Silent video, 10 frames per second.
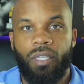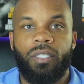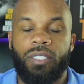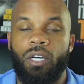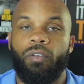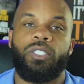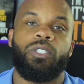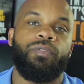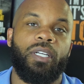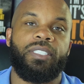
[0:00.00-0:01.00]
So if this is
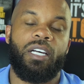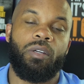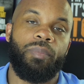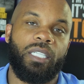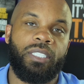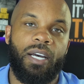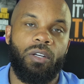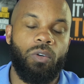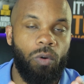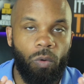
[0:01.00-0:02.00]
your first time on my
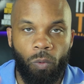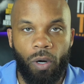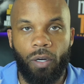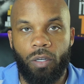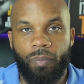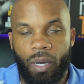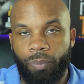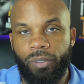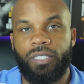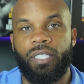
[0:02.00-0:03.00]
channel, welcome, I
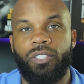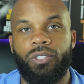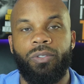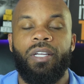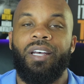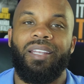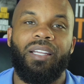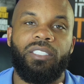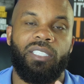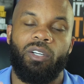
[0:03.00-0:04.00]
appreciate you. And
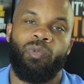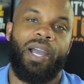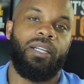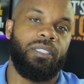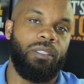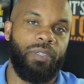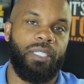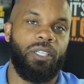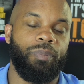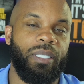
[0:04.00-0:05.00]
let's jump right into the
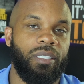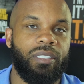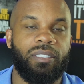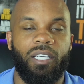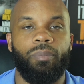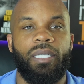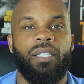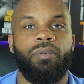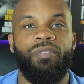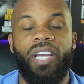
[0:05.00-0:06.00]
video because this is gonna be
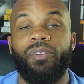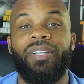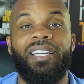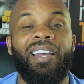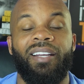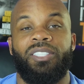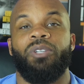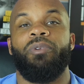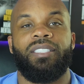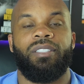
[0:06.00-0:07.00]
a very
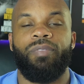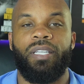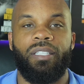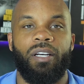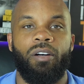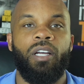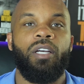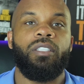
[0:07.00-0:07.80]
interesting video.